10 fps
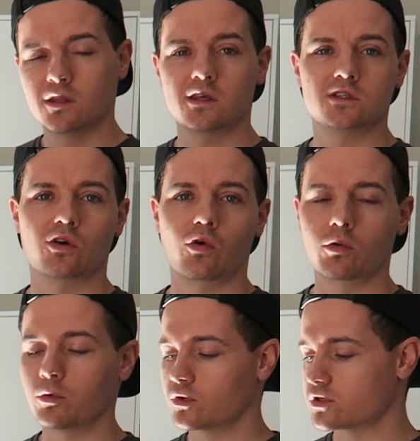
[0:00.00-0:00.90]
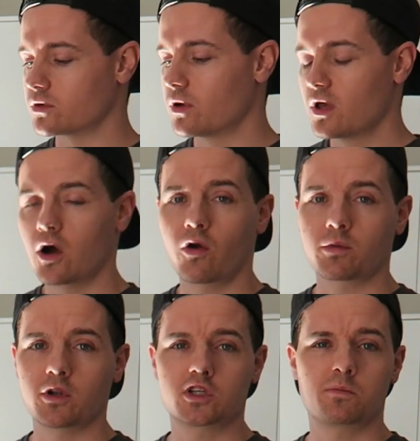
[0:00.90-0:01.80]
Tastes horrible, so I
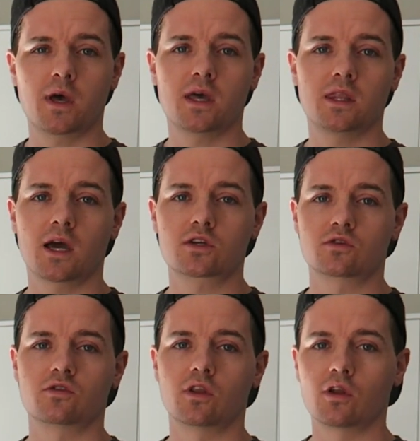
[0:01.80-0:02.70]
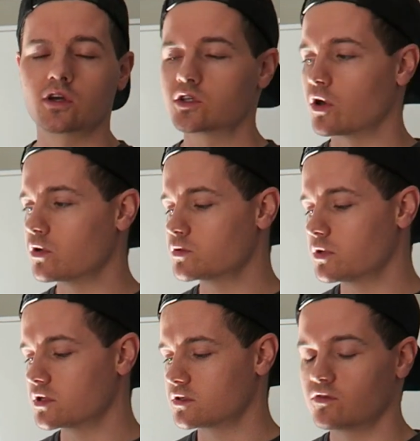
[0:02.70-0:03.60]
recommend just paying the extra for the nicer oats,
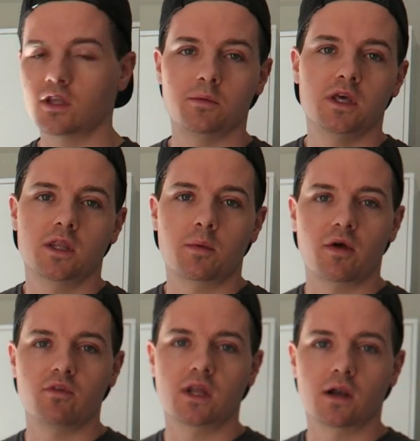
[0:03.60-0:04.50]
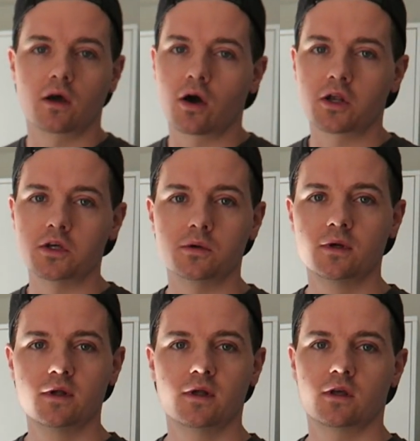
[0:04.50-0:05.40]
because if you're going to be eating them every day like I do,
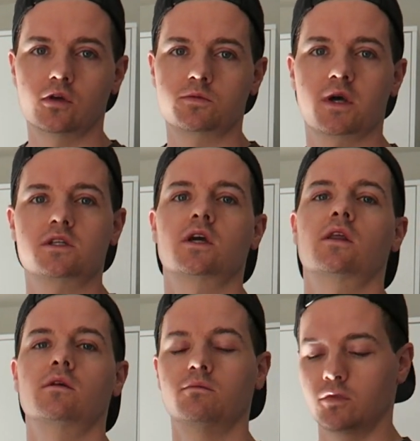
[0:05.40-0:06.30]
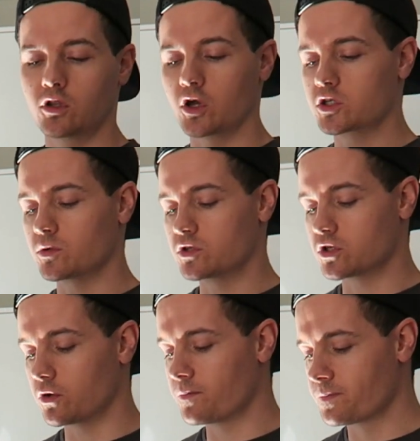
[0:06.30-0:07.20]
it's best to get the nice ones.
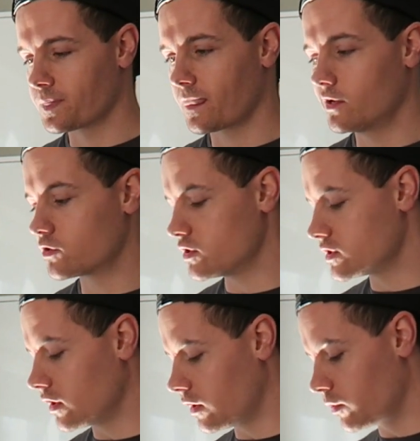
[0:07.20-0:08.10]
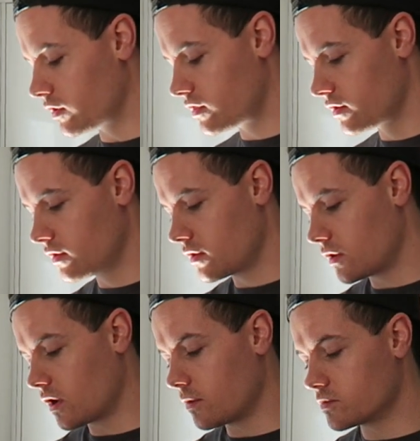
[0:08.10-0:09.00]
So literally start with
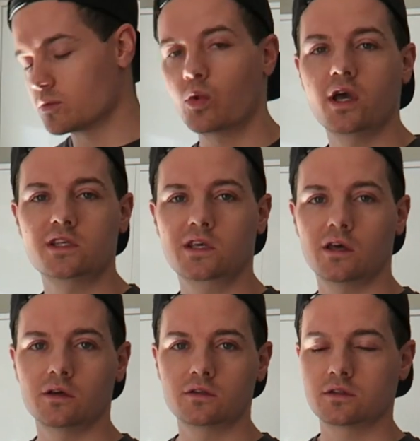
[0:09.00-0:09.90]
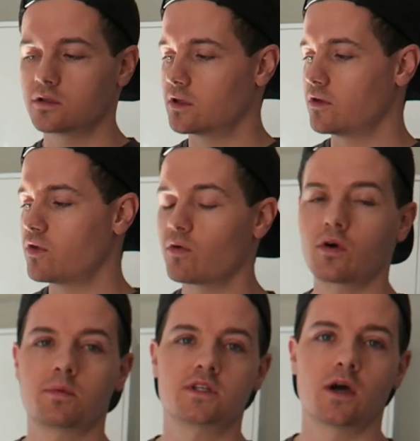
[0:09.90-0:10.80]
some weighing scales. If you have
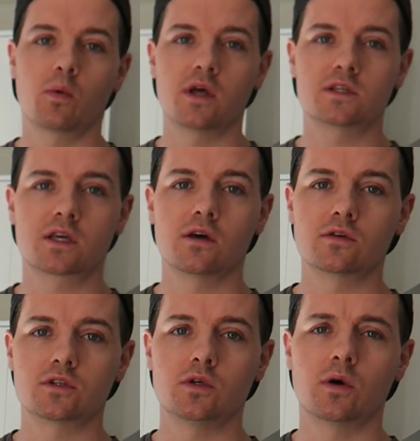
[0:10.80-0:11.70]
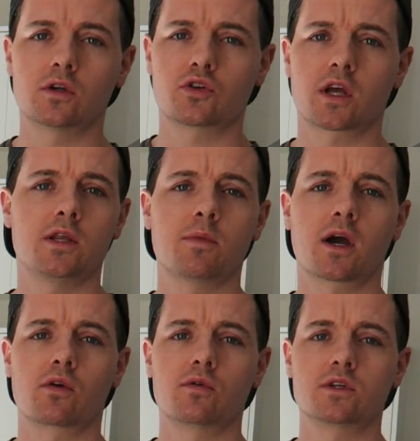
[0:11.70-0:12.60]
a set of weighing scales and you are tracking your
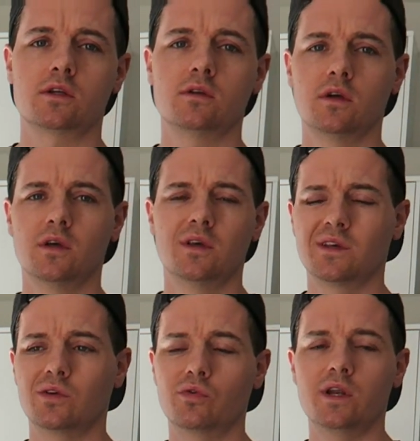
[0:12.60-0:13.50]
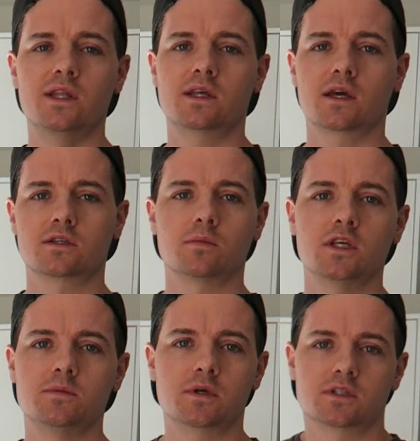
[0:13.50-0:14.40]
macros, then you really need to get some of
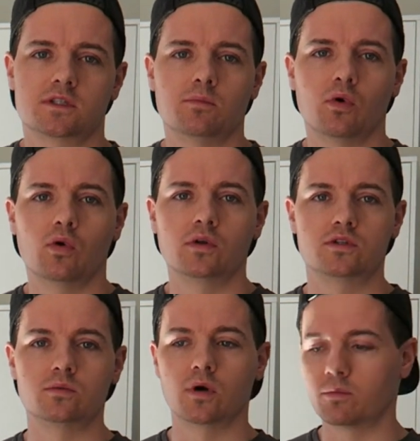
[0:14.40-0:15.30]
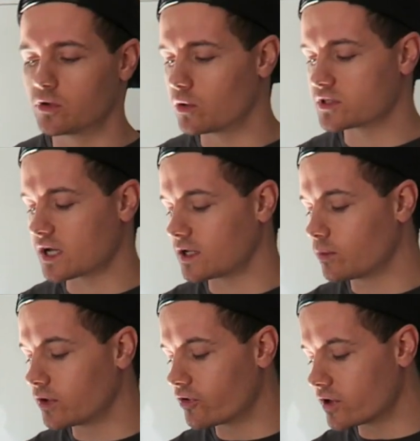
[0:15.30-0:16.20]
these, because it's important to know exactly
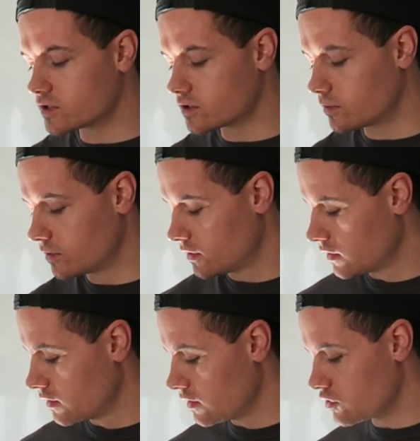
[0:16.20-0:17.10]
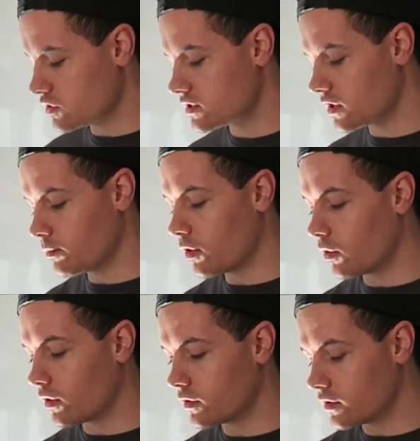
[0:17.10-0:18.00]
what you're eating. So literally stick the
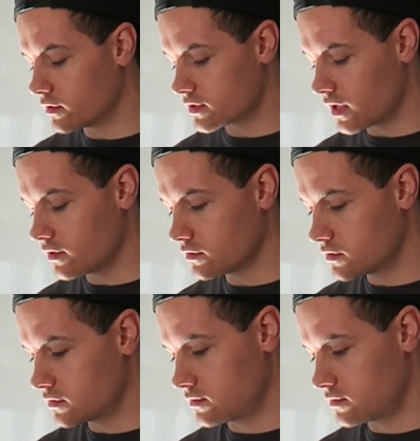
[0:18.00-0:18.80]
bowl on the scales,